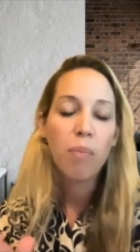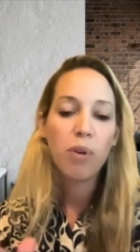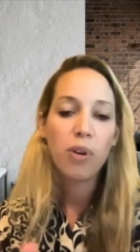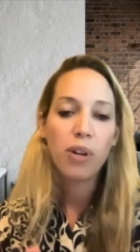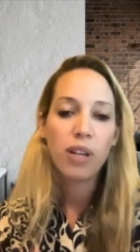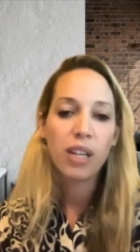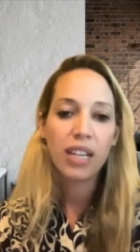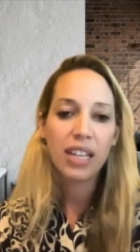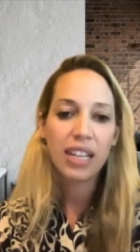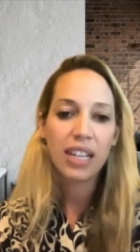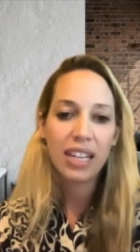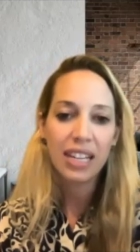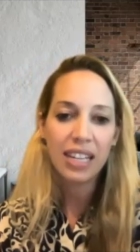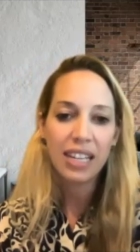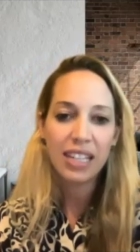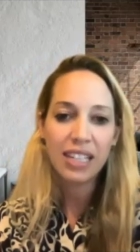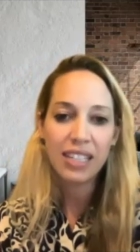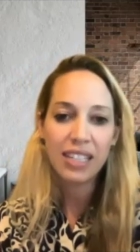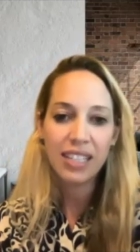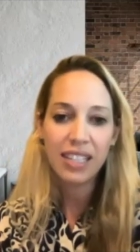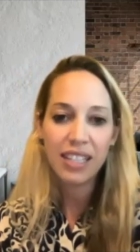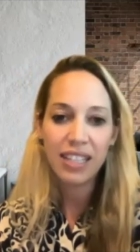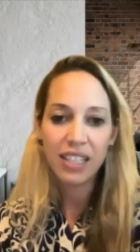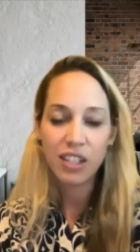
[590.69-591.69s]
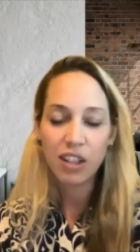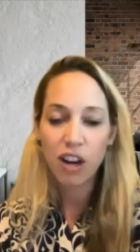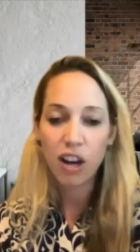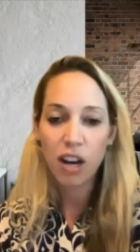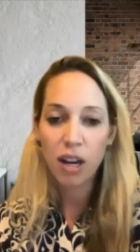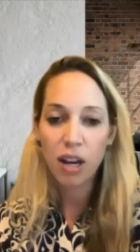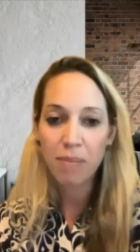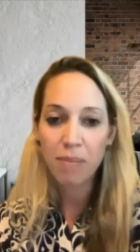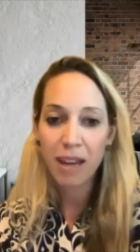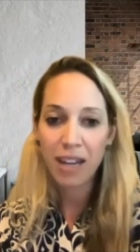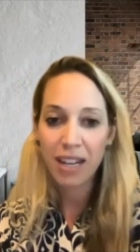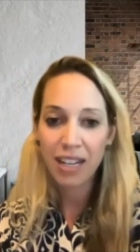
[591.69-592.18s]
put it into this
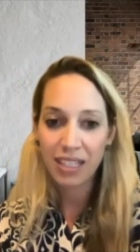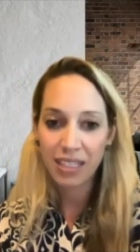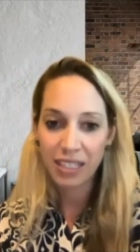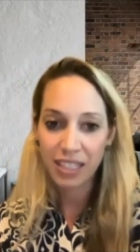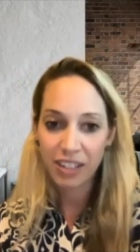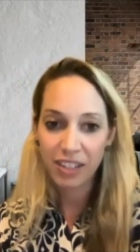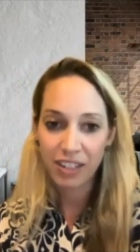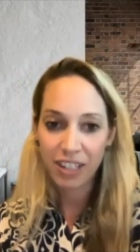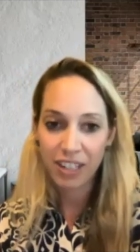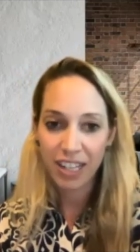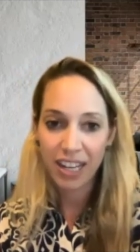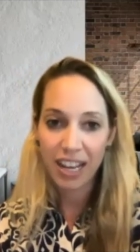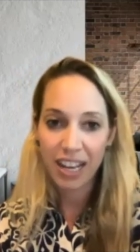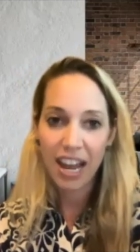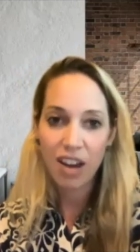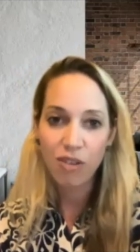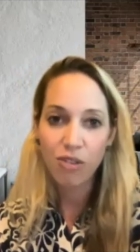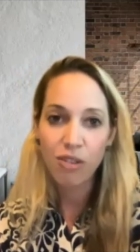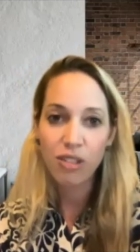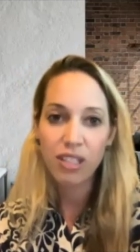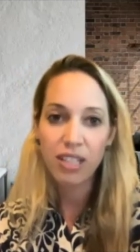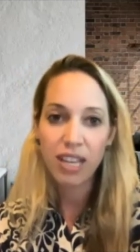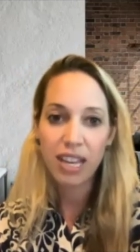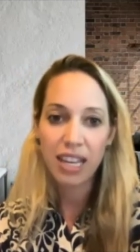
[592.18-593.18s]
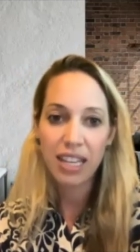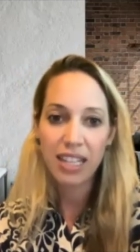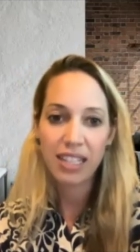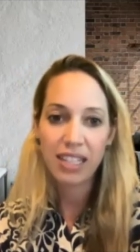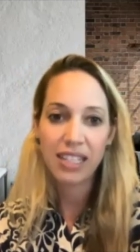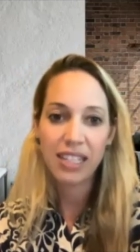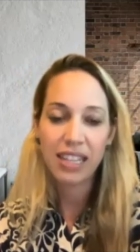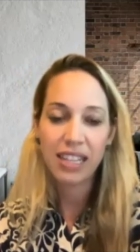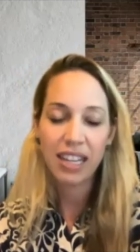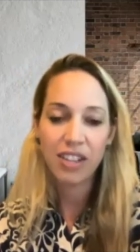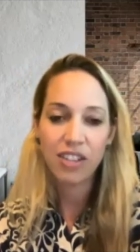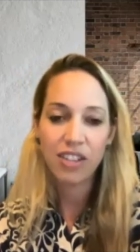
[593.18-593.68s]
automatic clearinghouse, the
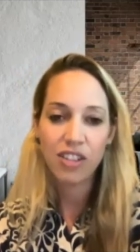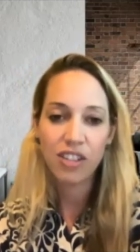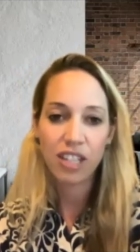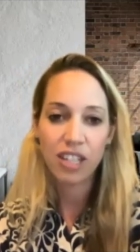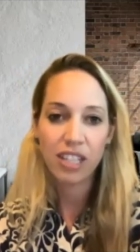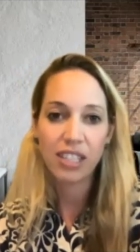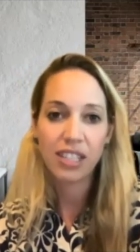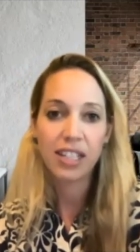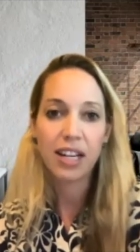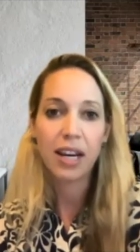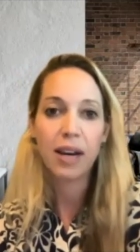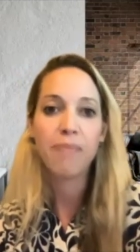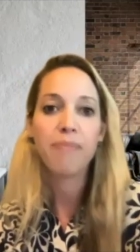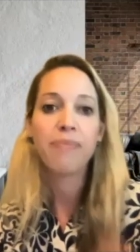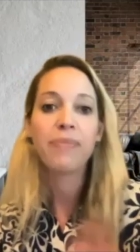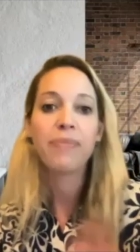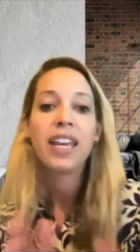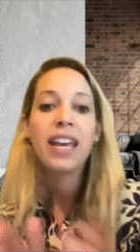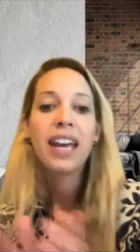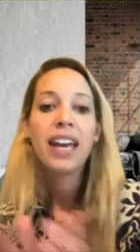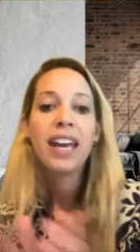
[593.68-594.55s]
ACH system,